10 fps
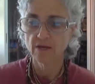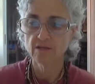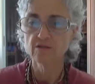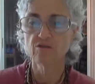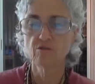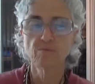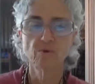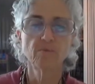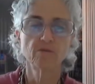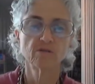This is the
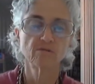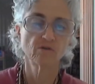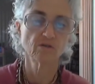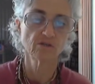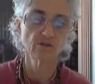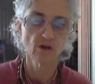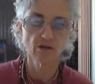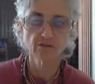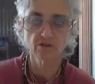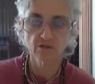purpose of the Krishna
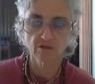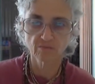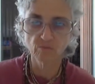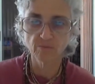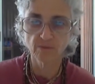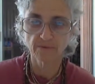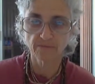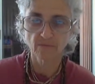consciousness movement.